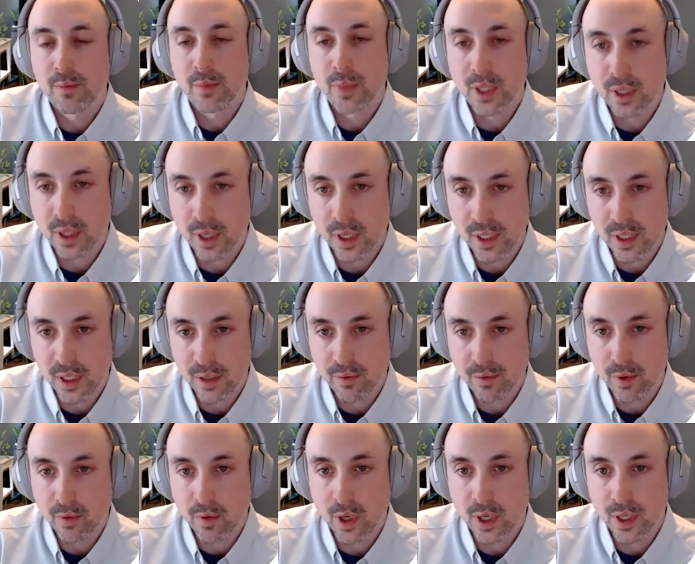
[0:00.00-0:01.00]
because if
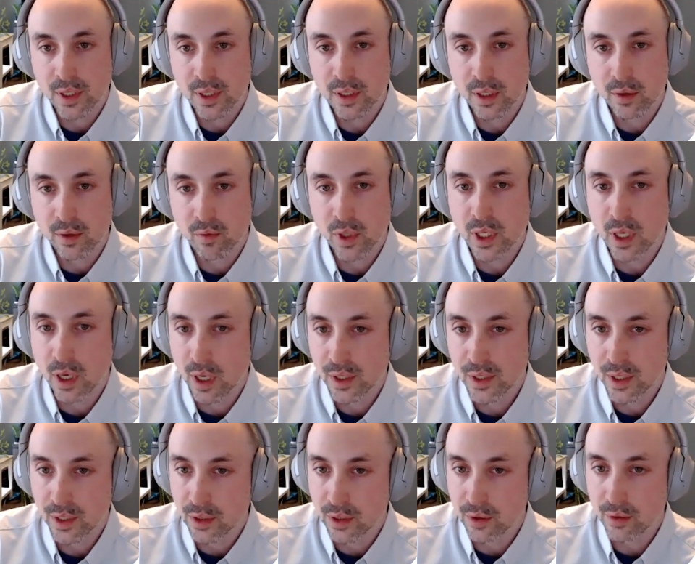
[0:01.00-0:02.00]
we want to
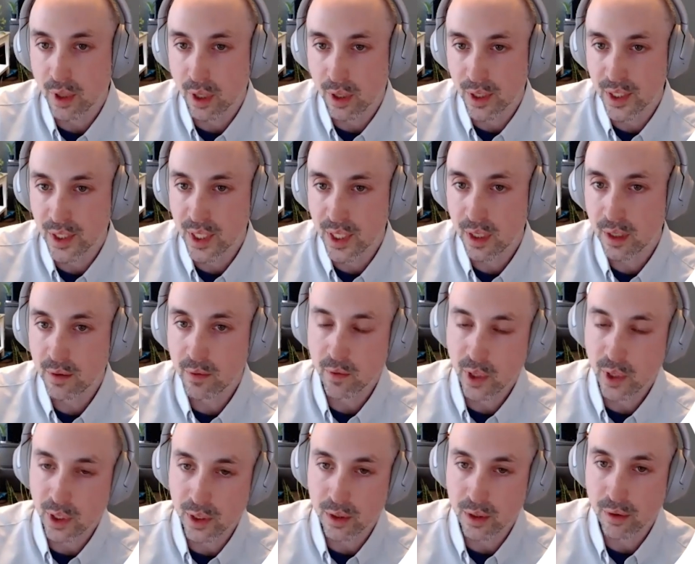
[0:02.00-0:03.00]
reconstitute our state, we
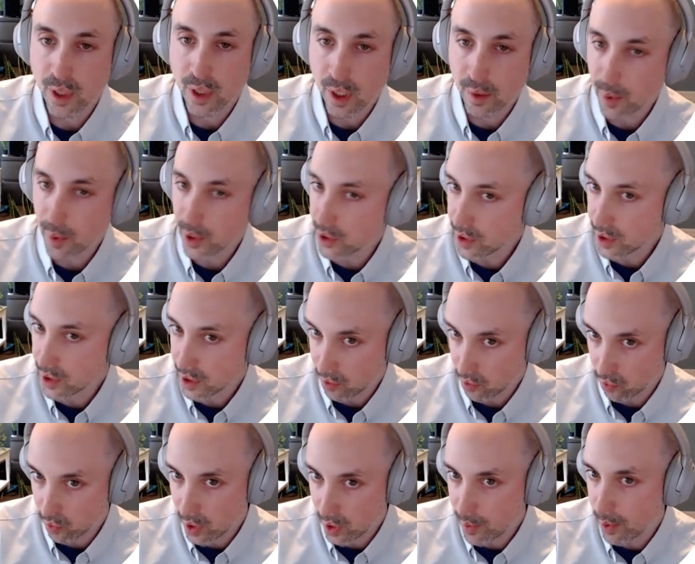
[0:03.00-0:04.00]
can do that by just
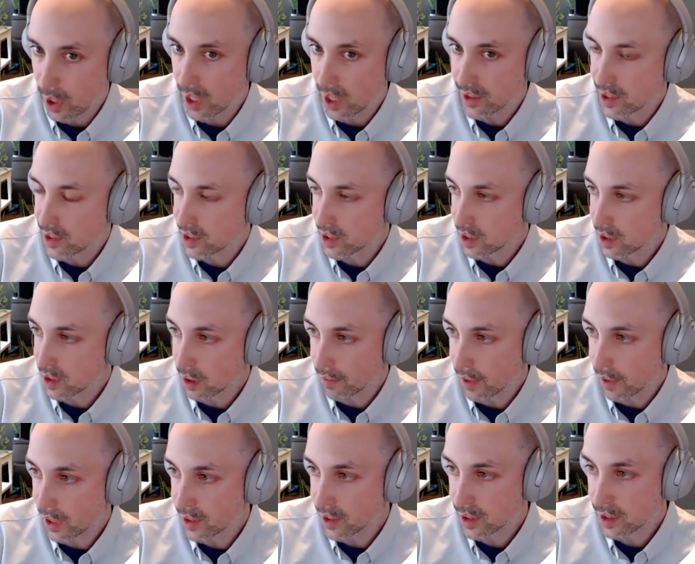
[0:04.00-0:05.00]
reprocessing
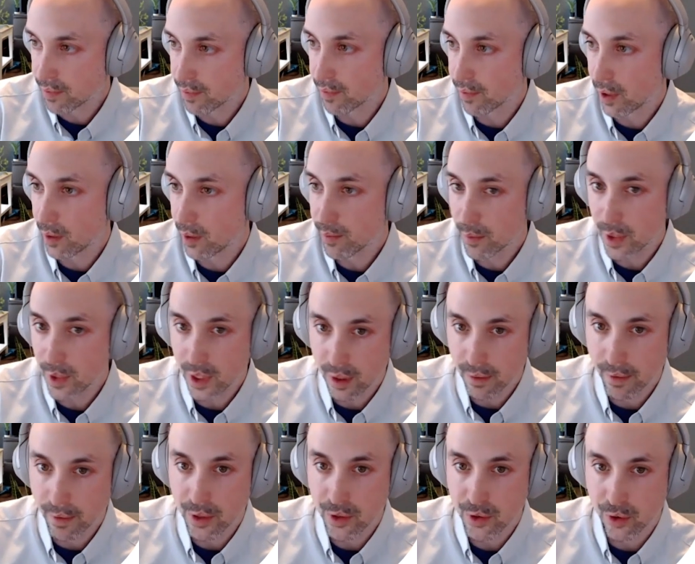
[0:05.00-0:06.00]
events from the
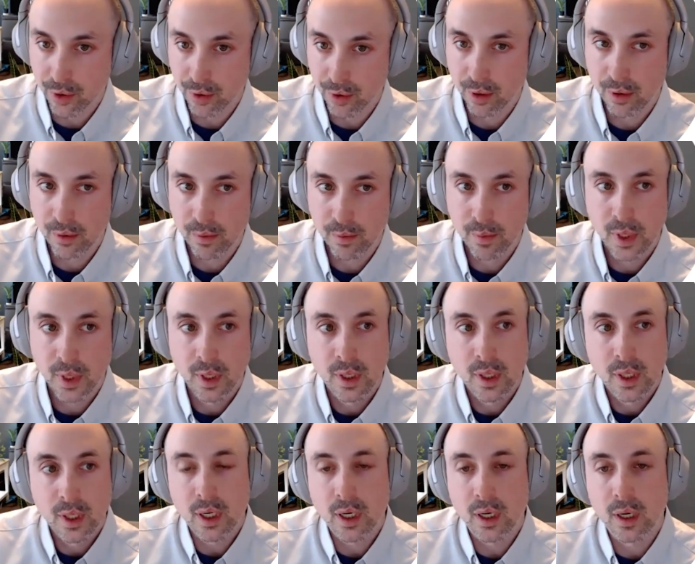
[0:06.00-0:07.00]
event journal.
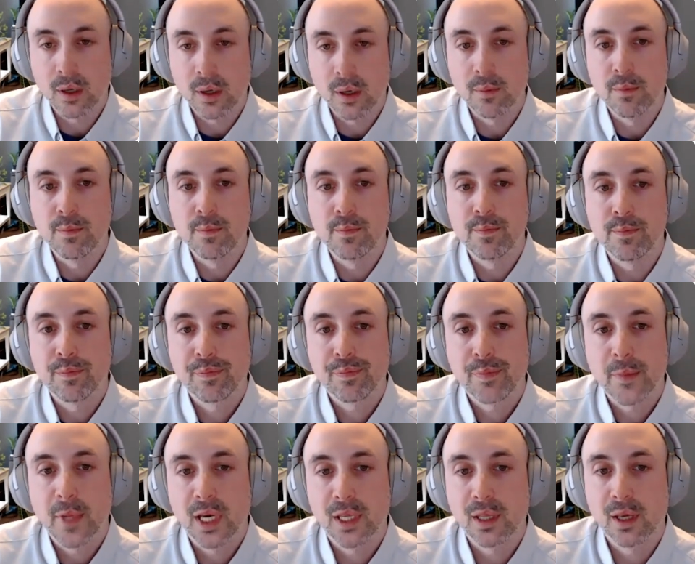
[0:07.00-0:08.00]

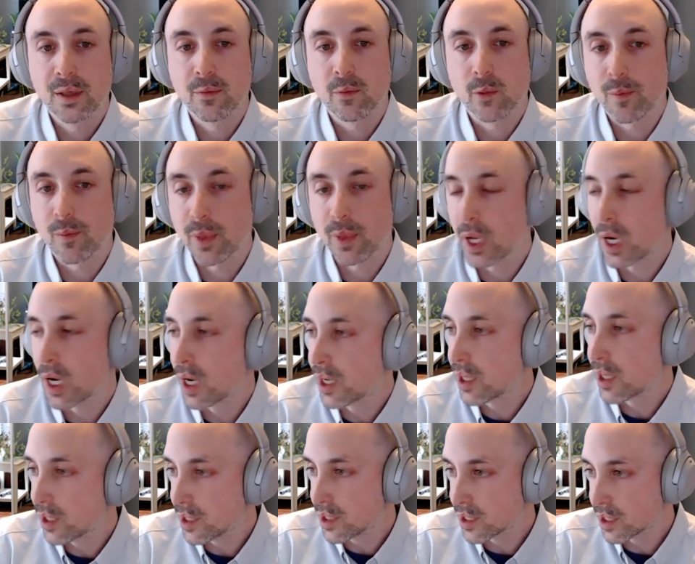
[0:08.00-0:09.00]
And then reply
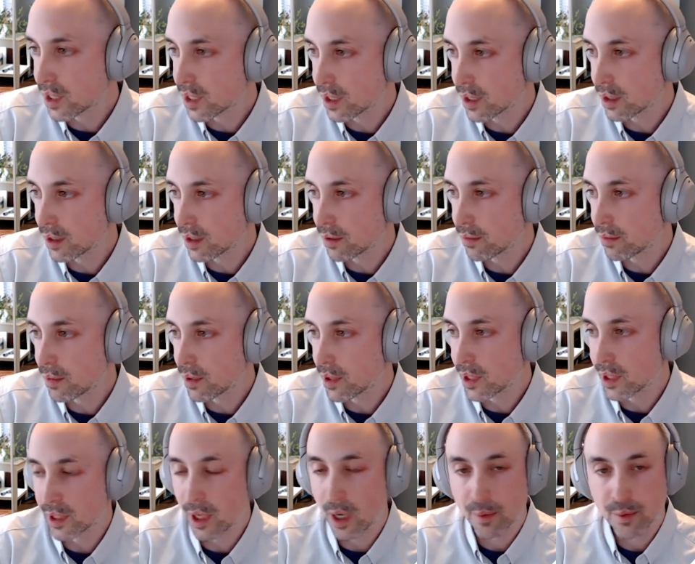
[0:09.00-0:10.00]
is
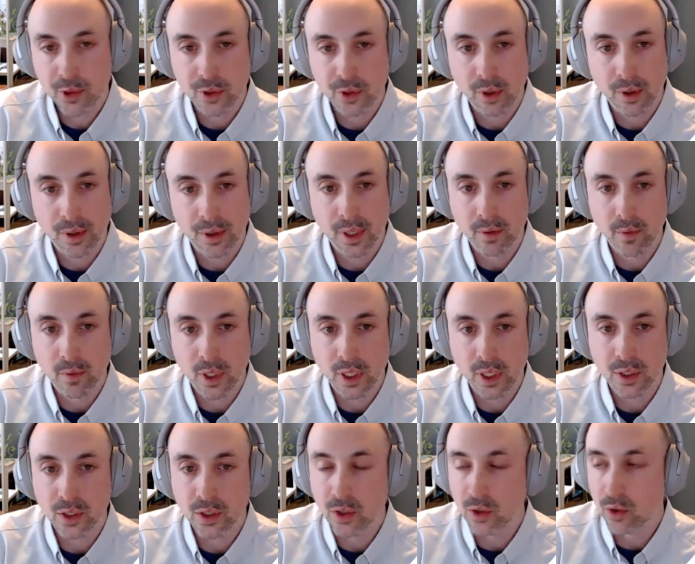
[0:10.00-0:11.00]
an optional thing we
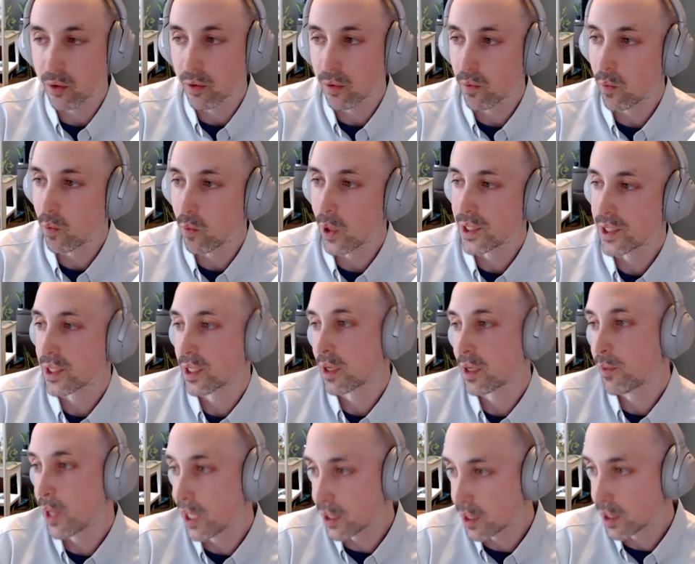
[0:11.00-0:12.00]
can do. Once the
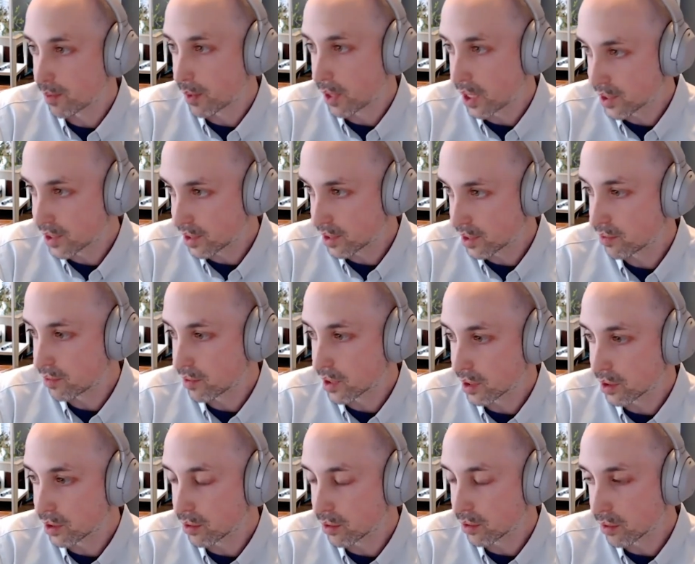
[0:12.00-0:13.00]
command's processed, we
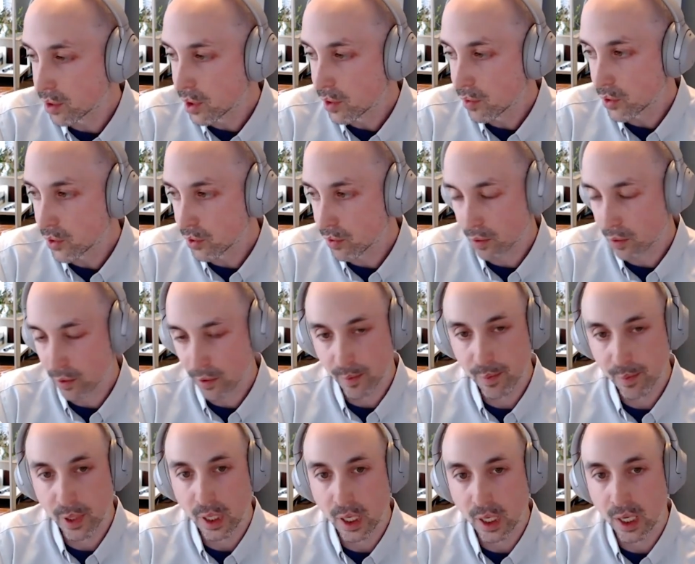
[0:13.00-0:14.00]
can do a
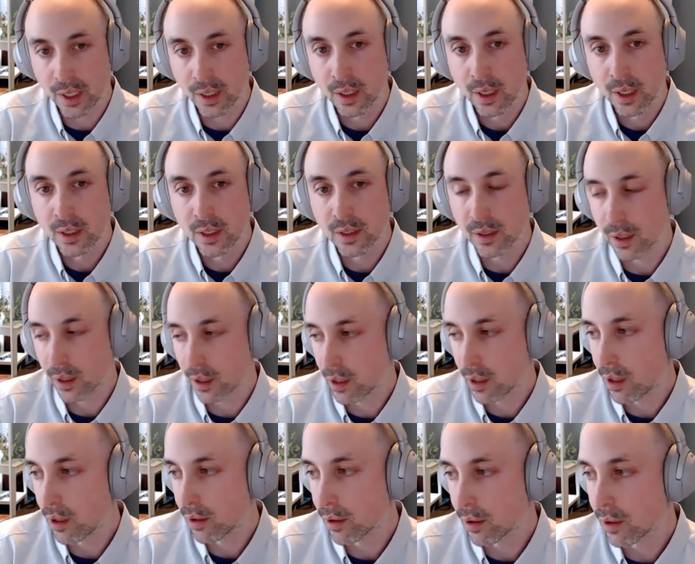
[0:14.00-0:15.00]
reply to the
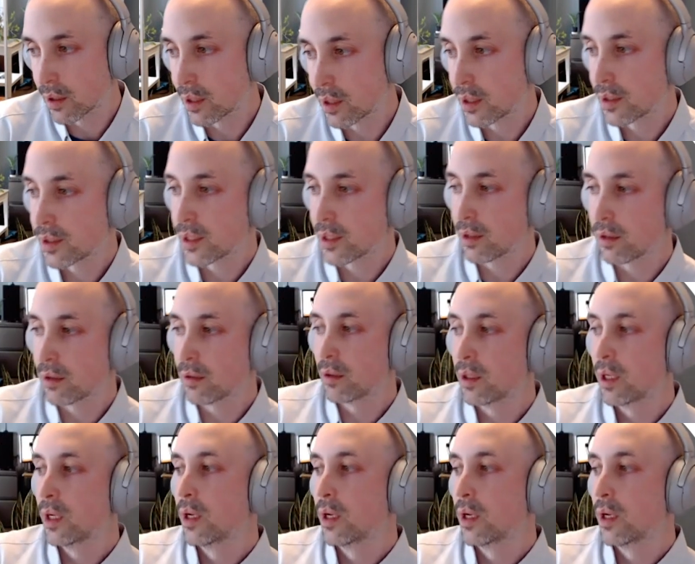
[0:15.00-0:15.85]
caller. So